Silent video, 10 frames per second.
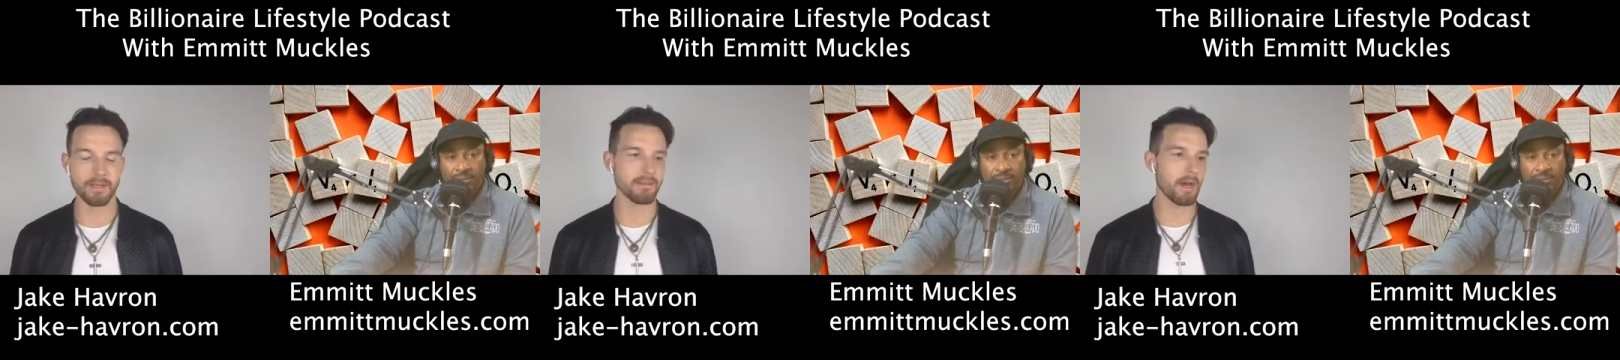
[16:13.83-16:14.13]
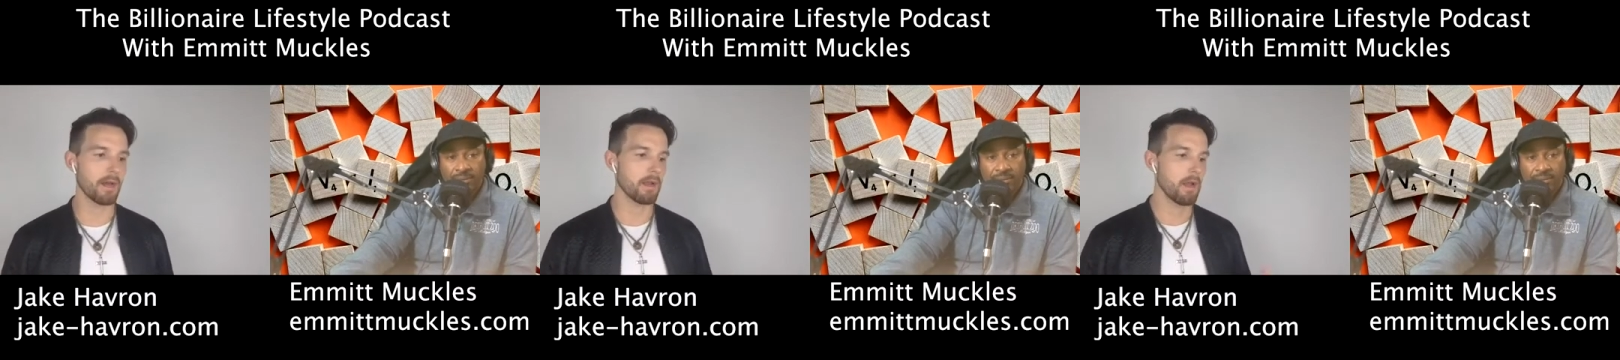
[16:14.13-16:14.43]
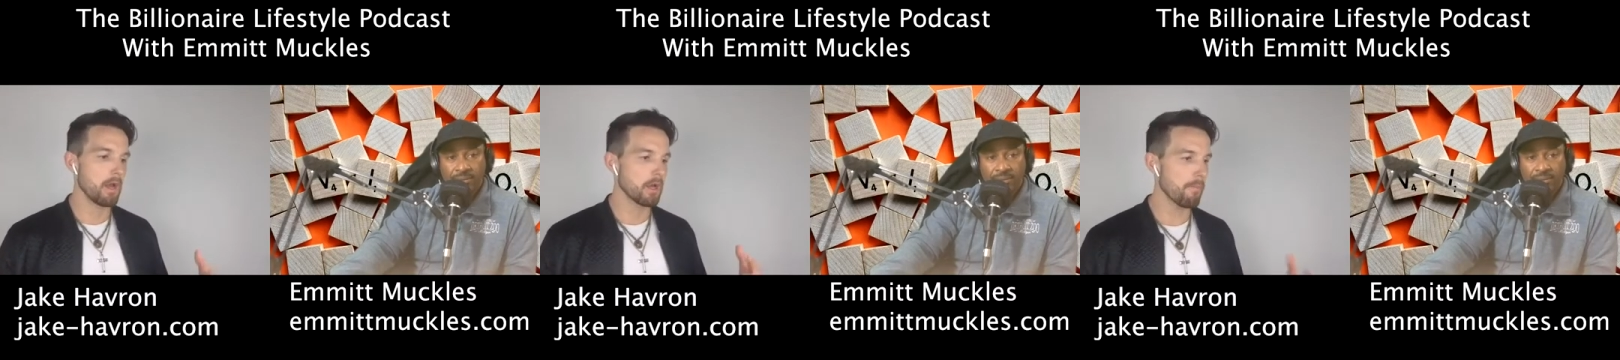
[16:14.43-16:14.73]
Speaker 1: It's not
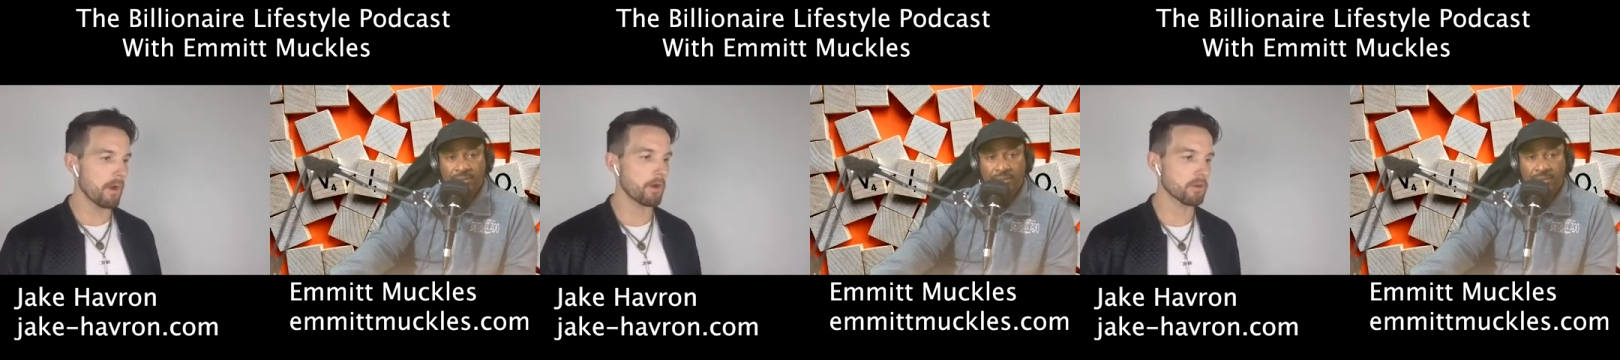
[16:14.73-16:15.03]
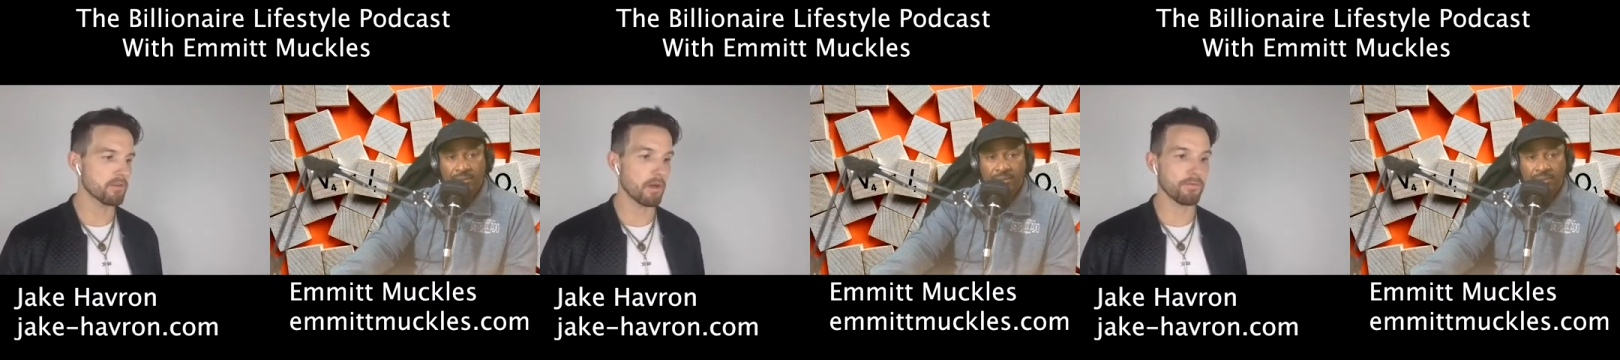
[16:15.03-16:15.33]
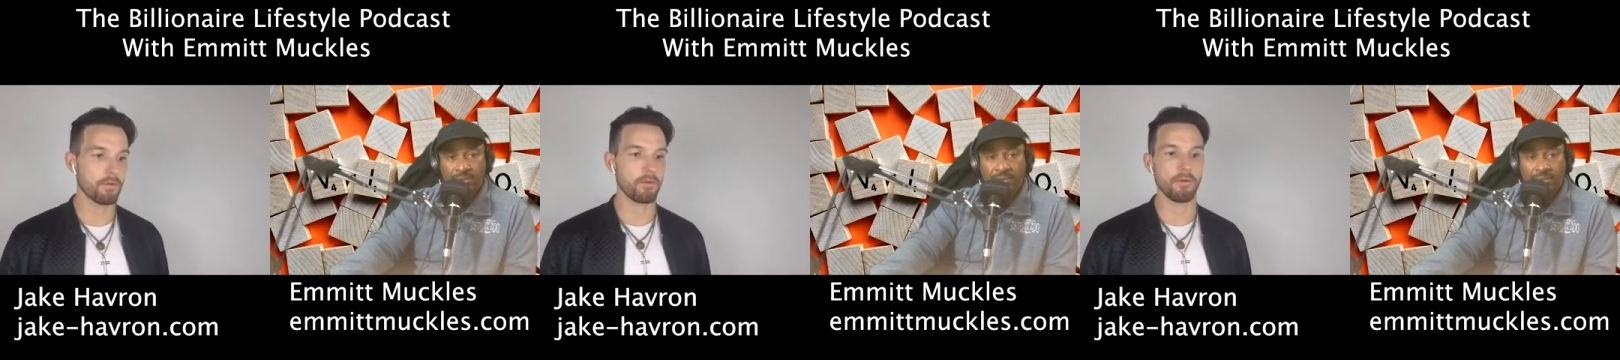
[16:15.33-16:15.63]
comparing yourself
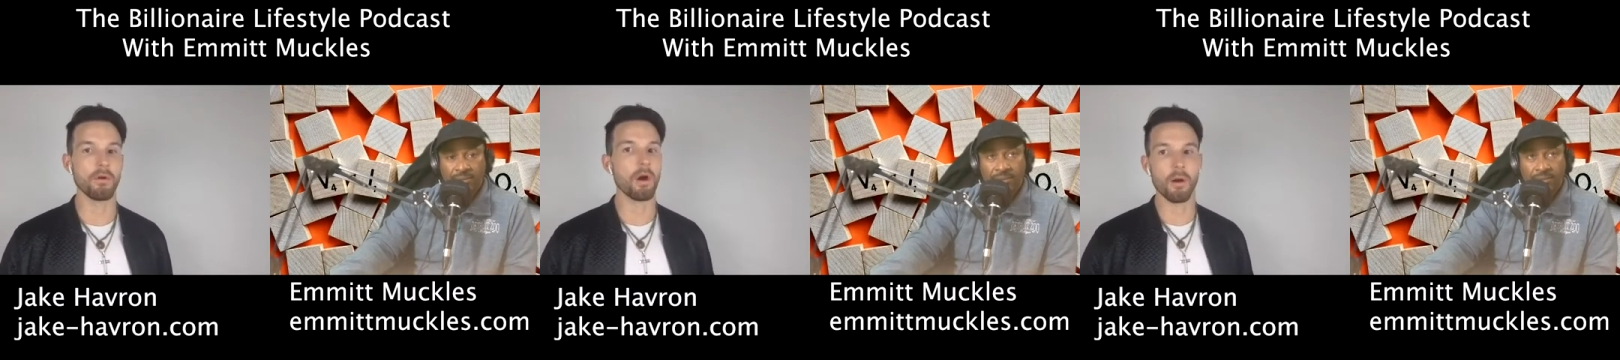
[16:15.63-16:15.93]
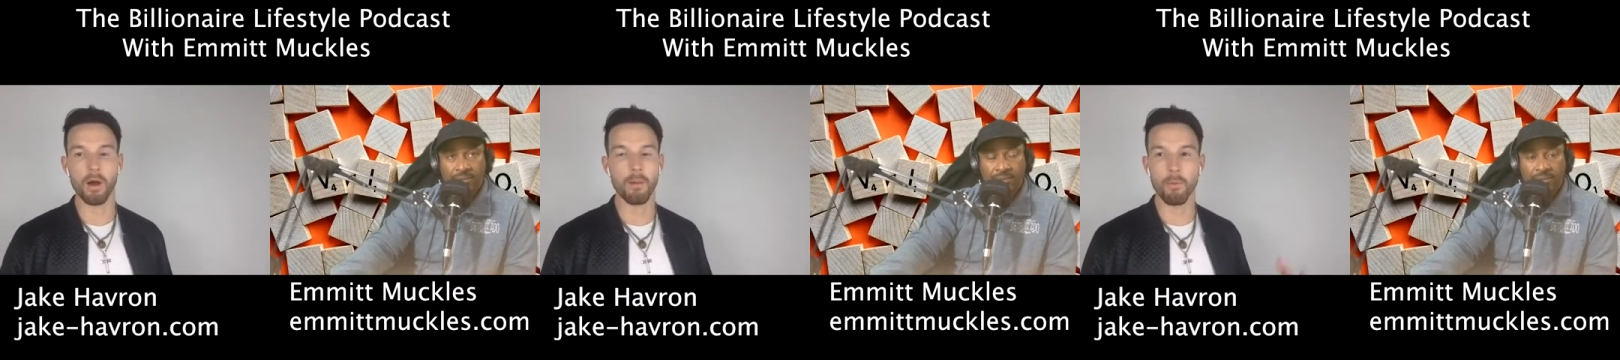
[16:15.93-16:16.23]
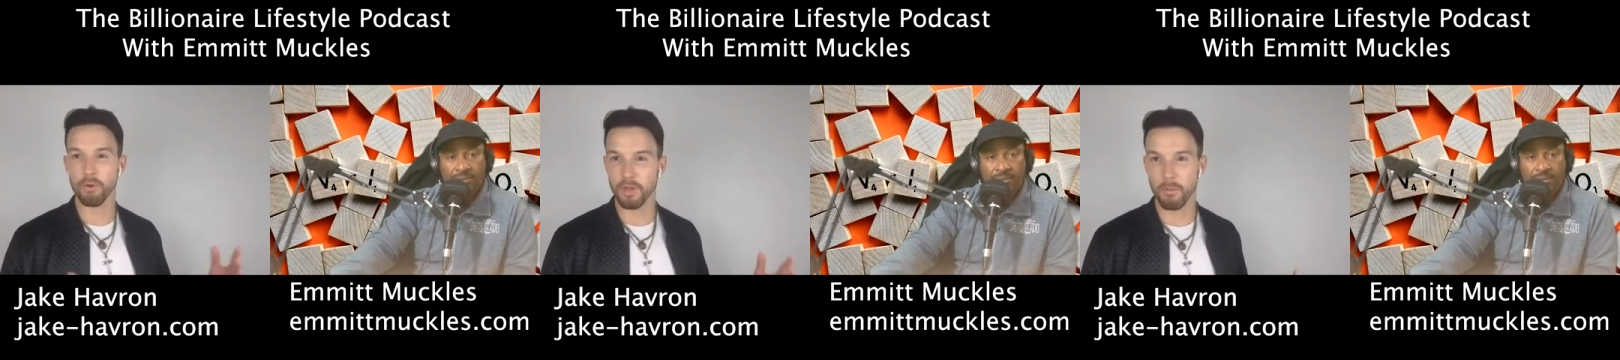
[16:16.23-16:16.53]
to a
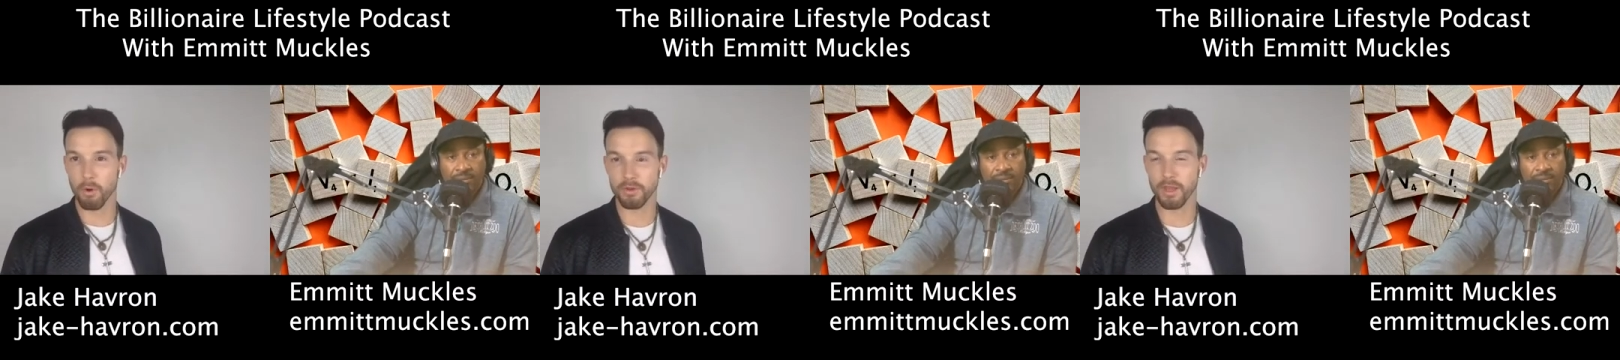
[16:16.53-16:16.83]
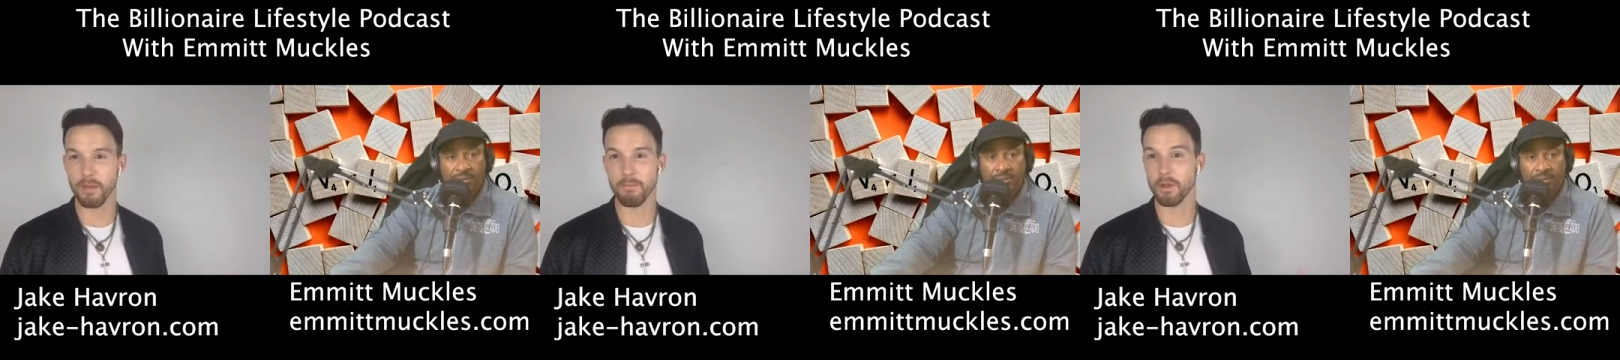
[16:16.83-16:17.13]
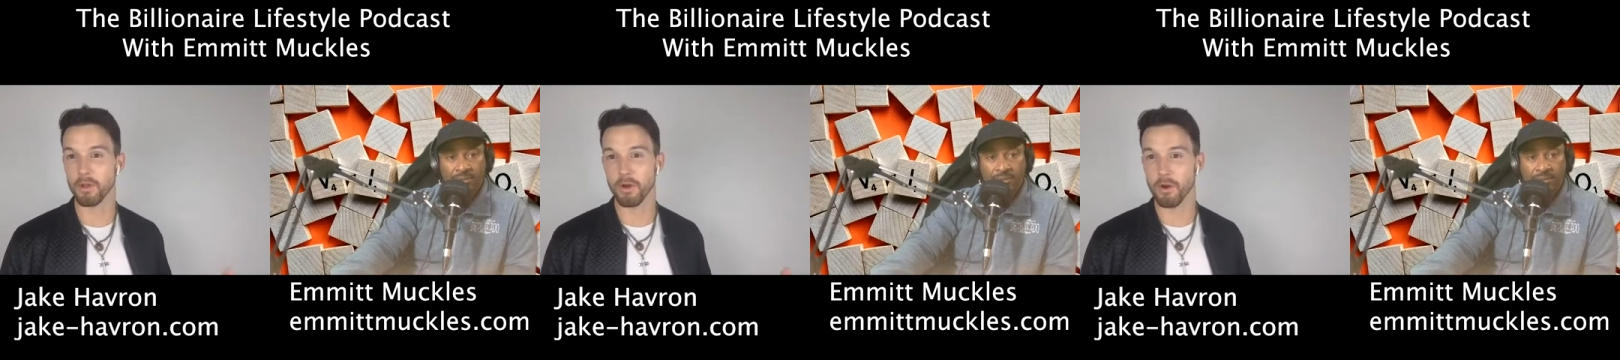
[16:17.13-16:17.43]

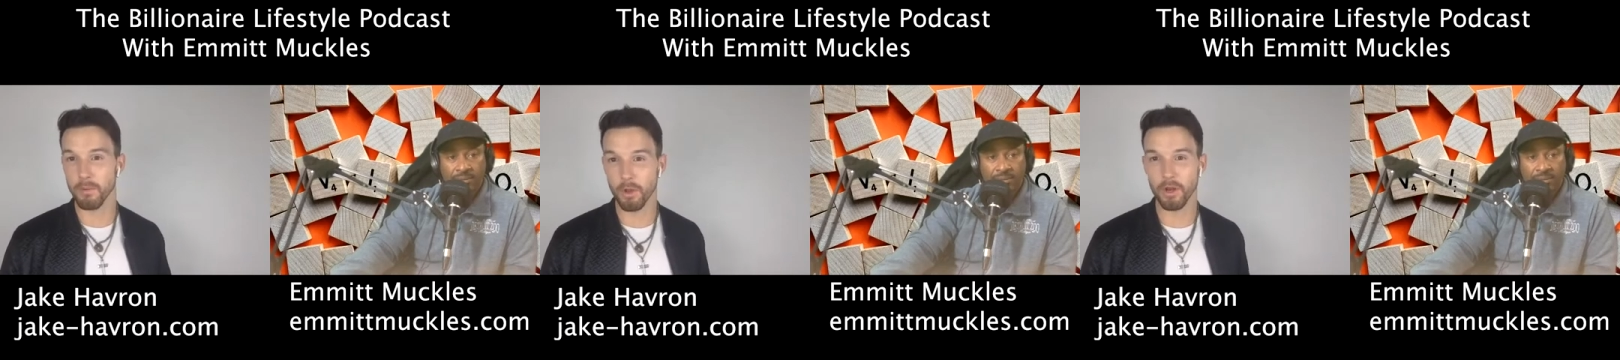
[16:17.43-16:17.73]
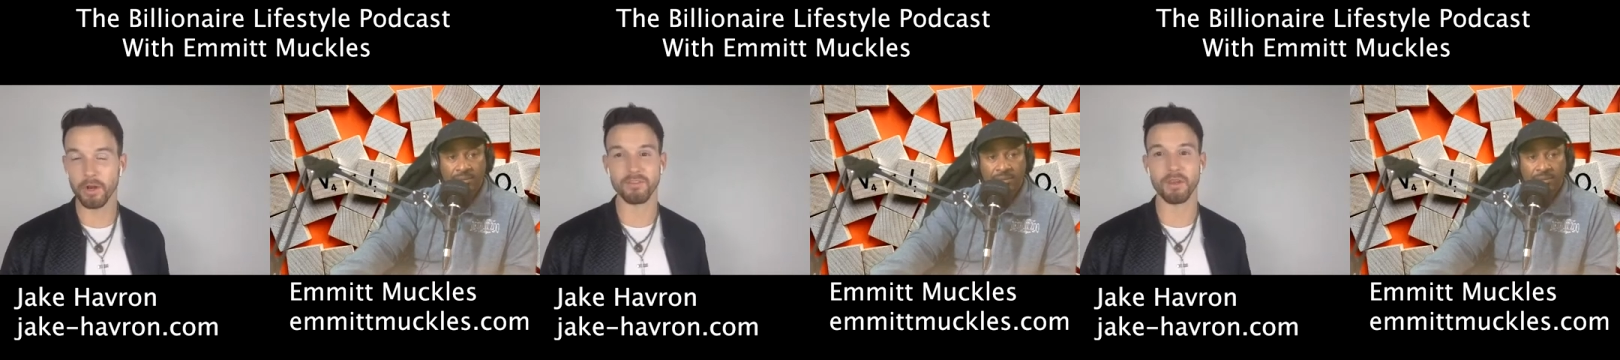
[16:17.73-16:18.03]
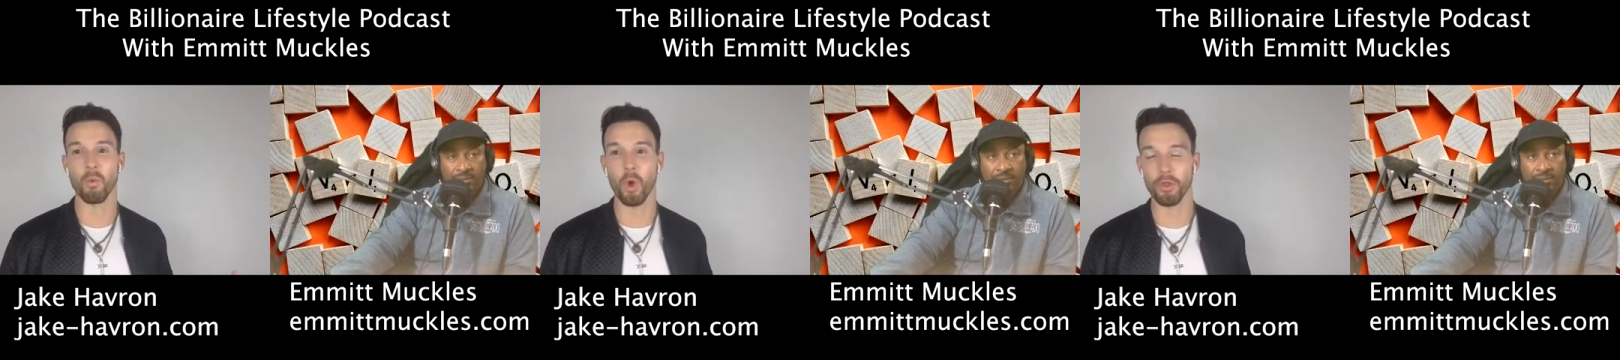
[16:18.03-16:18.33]
multi-millionaire or billionaire and saying, well,